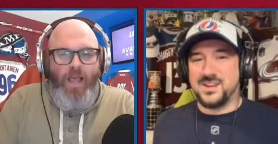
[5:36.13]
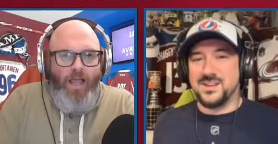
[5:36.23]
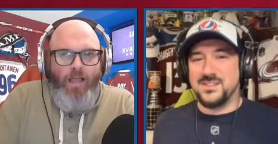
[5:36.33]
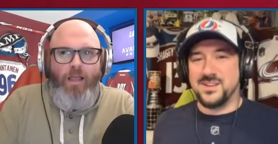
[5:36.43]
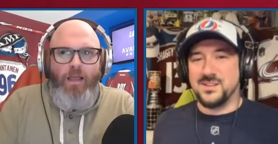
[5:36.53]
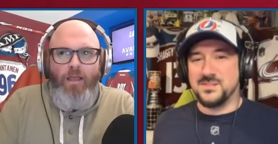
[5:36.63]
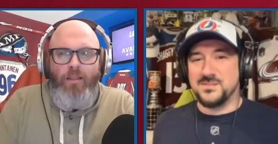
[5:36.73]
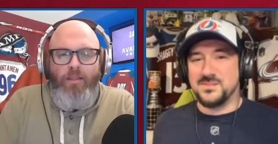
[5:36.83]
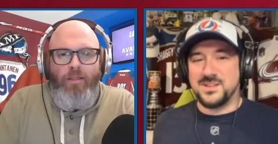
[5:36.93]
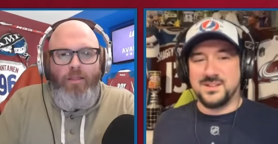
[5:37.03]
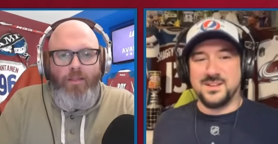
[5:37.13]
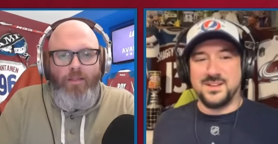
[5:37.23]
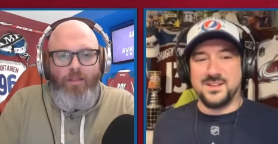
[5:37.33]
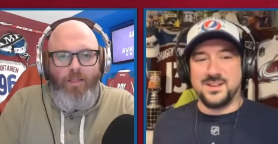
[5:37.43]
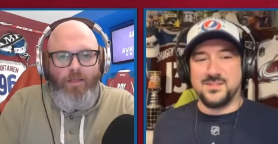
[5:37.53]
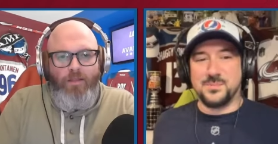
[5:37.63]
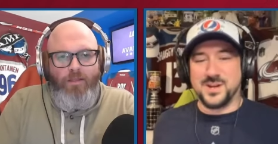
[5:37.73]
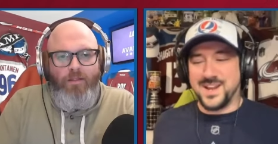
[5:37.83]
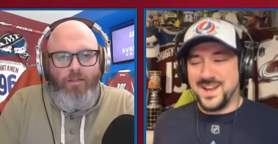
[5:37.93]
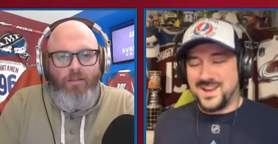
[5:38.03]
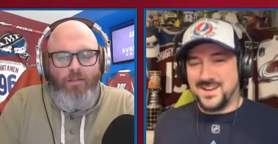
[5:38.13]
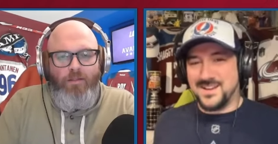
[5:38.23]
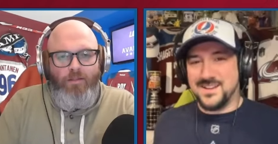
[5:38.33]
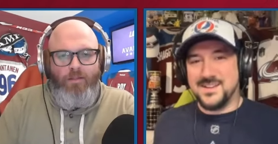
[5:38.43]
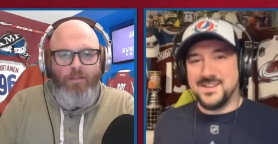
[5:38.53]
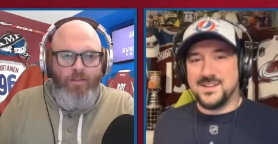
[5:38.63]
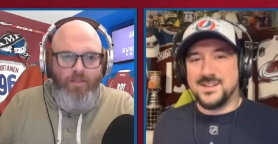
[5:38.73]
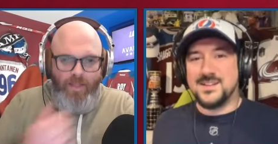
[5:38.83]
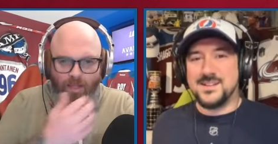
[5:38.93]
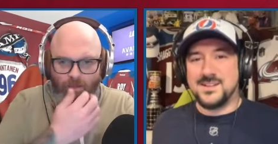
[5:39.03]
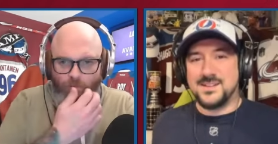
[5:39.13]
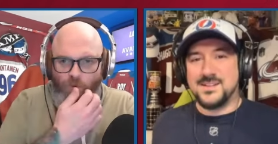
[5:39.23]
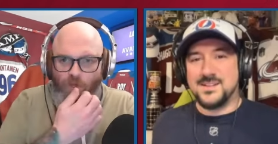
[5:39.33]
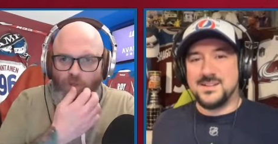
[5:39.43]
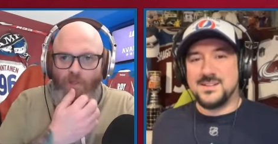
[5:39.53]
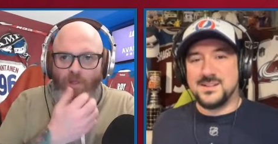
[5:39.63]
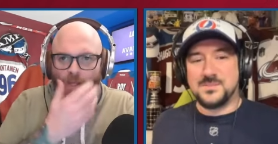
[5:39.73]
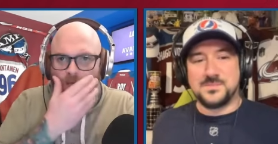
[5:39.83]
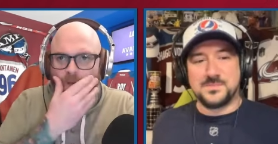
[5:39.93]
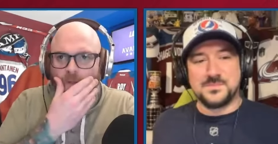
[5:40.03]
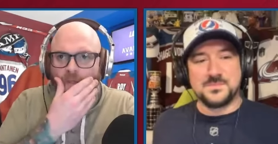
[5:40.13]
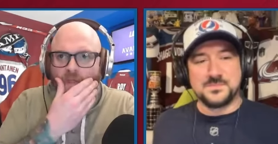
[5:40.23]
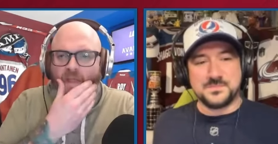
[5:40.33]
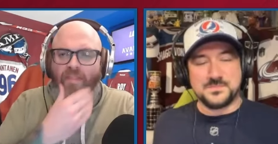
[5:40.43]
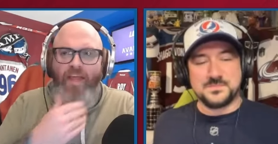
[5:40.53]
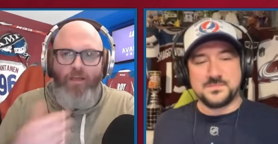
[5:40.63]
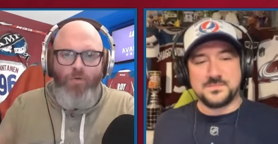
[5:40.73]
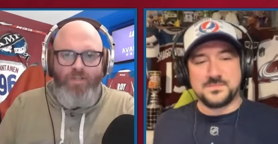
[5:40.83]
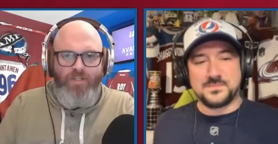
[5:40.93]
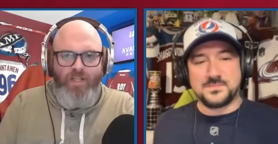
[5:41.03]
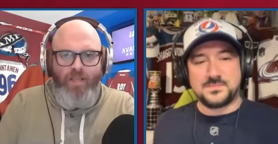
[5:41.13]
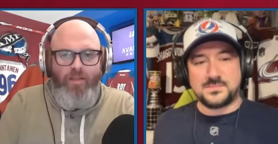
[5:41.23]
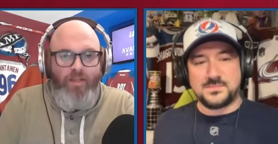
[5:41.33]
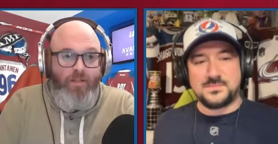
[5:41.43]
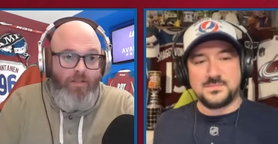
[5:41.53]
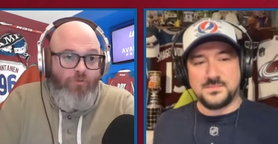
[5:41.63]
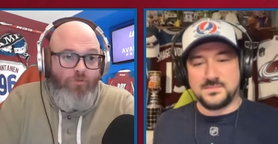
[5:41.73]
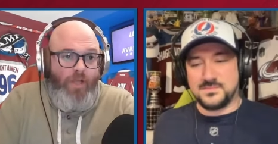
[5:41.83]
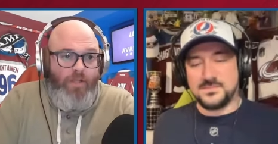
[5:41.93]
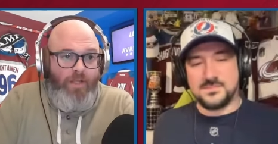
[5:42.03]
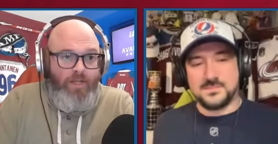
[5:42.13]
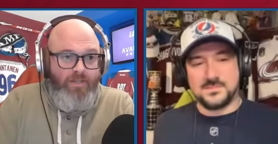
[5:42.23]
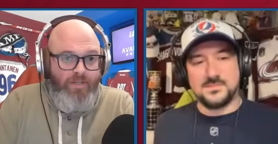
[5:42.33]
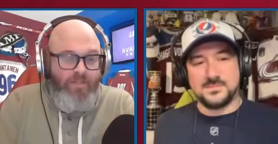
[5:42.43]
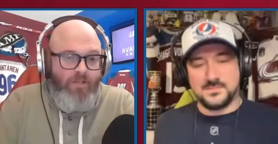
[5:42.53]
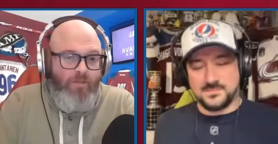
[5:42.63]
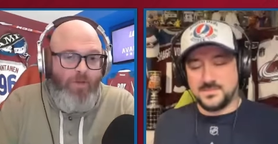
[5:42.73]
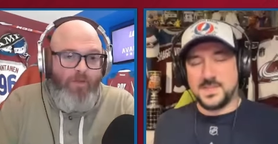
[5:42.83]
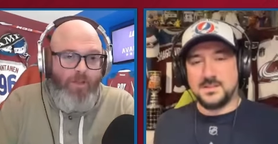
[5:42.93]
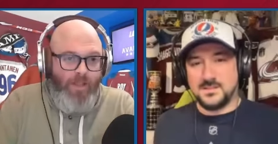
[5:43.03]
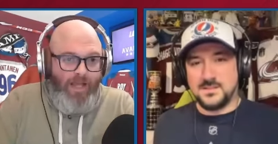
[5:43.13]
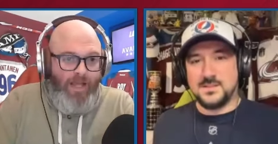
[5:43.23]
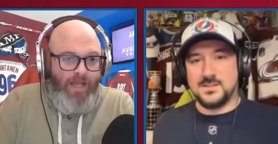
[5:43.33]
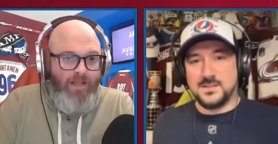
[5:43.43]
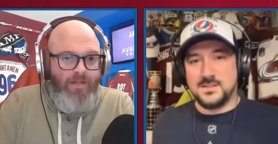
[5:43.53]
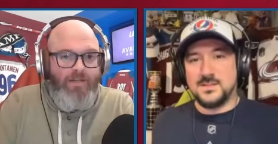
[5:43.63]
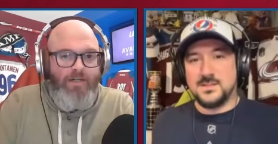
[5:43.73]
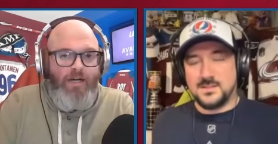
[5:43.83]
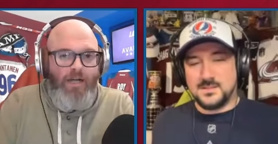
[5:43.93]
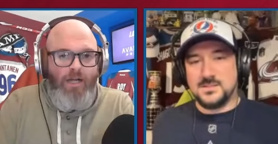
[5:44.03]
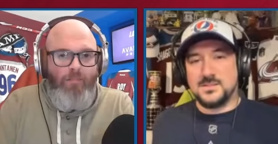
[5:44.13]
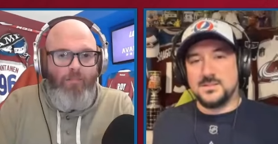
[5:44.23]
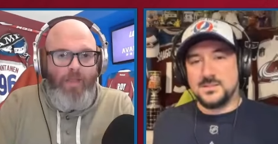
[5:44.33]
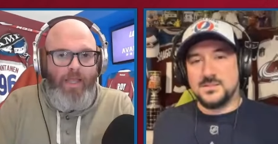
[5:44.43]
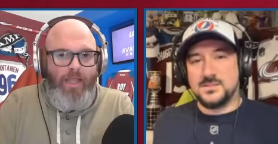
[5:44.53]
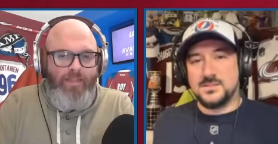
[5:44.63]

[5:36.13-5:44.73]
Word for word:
Speaker 1: uh, it's a it's yeah. a brigade.
Speaker 2: That well that question came uh, you're right. It has, it did come up a lot. Um and I